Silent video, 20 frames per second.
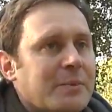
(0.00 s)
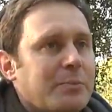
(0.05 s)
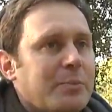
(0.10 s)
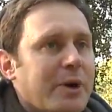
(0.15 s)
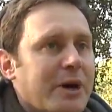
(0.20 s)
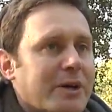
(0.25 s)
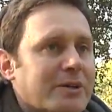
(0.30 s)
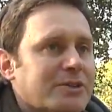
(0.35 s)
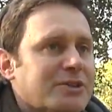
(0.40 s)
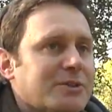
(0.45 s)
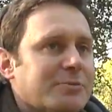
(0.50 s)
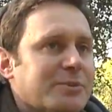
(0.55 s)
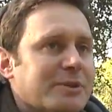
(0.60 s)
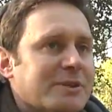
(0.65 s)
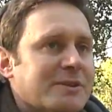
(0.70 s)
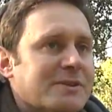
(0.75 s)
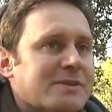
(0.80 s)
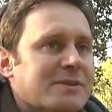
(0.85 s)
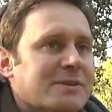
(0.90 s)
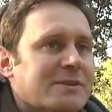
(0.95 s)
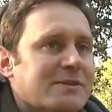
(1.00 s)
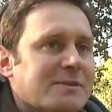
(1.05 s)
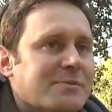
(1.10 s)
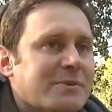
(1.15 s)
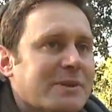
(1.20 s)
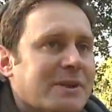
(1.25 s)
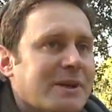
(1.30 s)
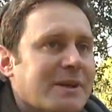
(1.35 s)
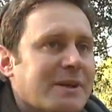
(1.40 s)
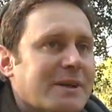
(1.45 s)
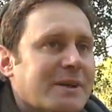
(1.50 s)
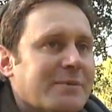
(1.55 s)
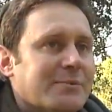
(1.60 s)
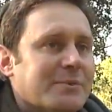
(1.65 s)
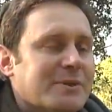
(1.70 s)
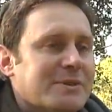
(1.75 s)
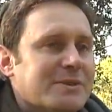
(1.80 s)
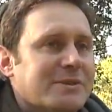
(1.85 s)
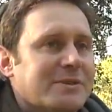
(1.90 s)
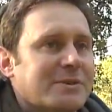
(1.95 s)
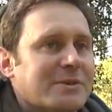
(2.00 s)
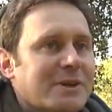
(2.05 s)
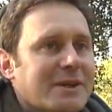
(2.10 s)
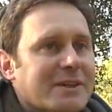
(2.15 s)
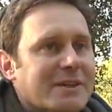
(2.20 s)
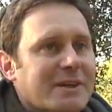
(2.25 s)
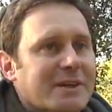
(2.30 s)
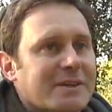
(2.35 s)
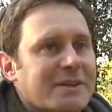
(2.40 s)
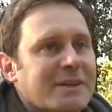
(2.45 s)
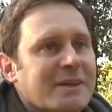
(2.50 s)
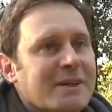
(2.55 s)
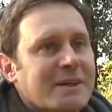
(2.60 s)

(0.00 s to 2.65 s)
bark chippings, something like that, material like that.